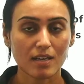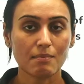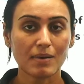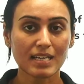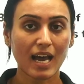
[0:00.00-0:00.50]

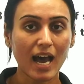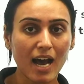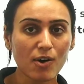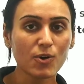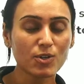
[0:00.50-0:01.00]
But
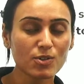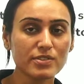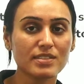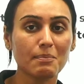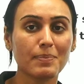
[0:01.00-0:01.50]
how to
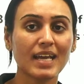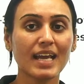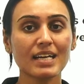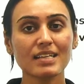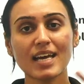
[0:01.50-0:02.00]

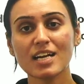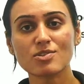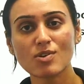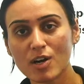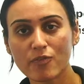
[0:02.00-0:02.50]
separate that
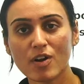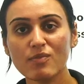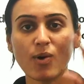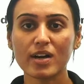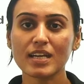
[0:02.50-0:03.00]
salt from
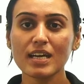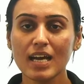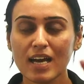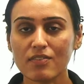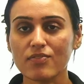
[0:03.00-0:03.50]
water,
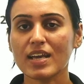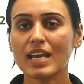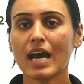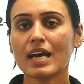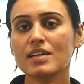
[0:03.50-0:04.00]
we
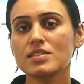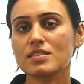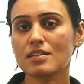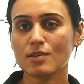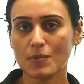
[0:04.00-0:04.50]
are
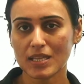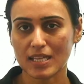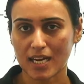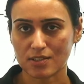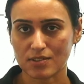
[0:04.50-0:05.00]
concerned with
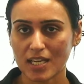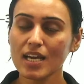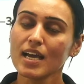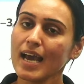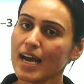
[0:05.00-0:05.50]
that today.
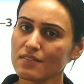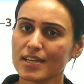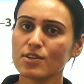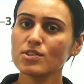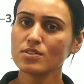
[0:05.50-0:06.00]
And we are
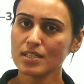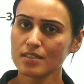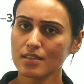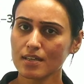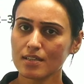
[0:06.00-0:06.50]
going to learn
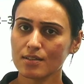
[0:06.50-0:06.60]
it.